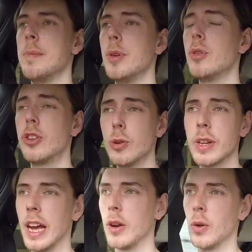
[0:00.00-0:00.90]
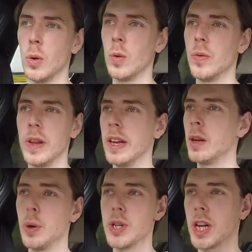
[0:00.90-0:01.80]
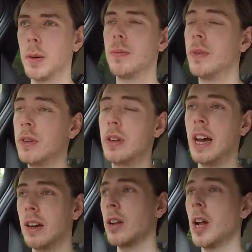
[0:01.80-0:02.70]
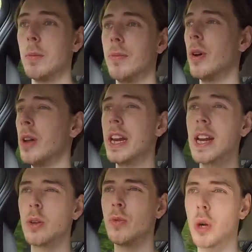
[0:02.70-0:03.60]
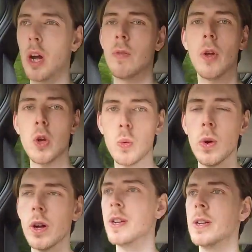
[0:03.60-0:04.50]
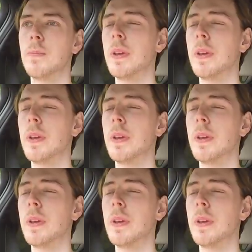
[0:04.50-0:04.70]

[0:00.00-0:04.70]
you still get all of the creature comforts and comfort and ease of drive that you would